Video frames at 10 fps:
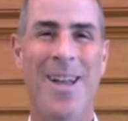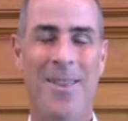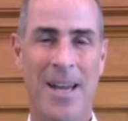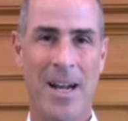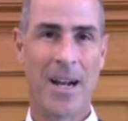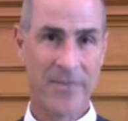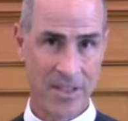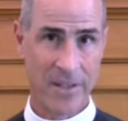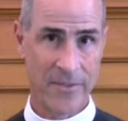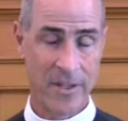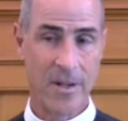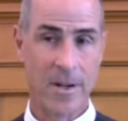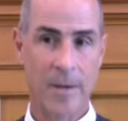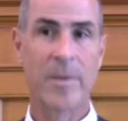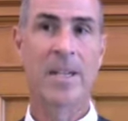that I've suffered
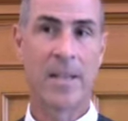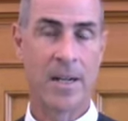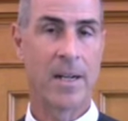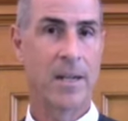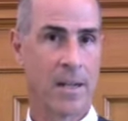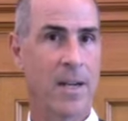harm, and then